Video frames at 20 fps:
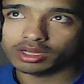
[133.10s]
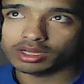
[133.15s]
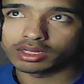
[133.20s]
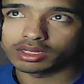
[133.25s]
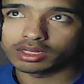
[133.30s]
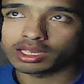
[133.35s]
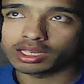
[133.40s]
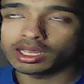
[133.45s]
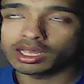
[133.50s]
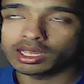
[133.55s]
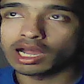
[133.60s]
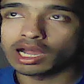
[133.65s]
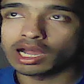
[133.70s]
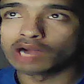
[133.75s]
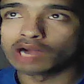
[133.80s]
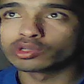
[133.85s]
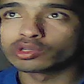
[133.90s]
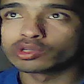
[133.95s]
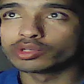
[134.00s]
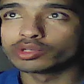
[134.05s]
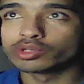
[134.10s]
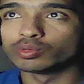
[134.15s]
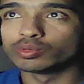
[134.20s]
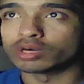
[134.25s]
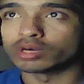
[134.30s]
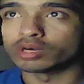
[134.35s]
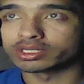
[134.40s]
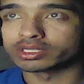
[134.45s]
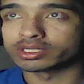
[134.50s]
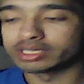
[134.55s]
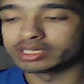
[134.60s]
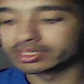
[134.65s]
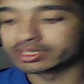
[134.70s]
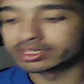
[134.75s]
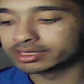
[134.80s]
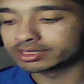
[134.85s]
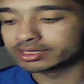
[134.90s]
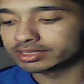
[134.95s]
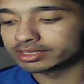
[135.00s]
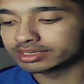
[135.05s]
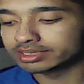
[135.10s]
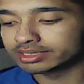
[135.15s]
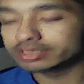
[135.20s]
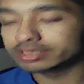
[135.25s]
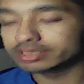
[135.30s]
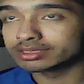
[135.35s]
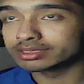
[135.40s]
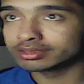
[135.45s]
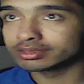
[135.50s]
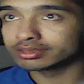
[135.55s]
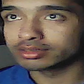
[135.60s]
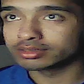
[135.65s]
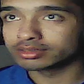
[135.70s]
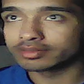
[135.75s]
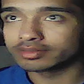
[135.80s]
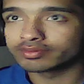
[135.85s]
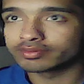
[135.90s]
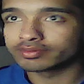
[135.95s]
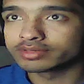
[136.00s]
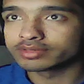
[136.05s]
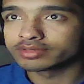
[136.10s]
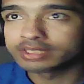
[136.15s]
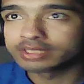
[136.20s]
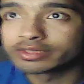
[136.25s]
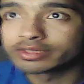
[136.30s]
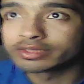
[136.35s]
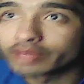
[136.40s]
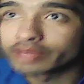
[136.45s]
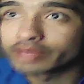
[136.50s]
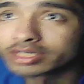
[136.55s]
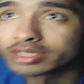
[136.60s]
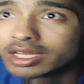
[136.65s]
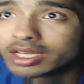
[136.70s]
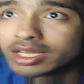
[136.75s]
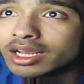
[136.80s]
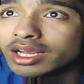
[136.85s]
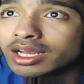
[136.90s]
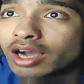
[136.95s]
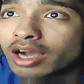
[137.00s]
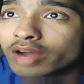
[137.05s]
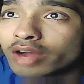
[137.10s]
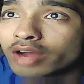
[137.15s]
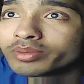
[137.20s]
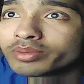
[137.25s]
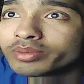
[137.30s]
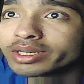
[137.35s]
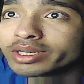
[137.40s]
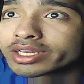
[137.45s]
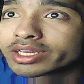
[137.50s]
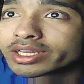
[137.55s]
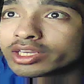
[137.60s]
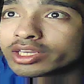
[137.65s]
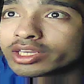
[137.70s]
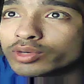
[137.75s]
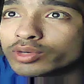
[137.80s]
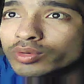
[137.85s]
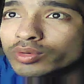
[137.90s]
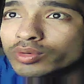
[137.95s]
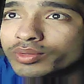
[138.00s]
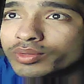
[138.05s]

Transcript: Okay, how queue works, let's see first. I'll build a queue.